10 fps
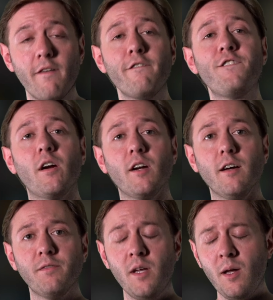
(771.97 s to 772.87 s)
Fair
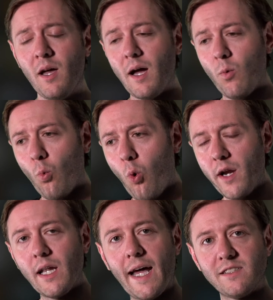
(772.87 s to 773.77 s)
enough.
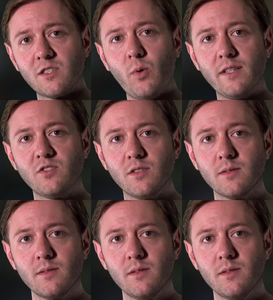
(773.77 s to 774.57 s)
One last question.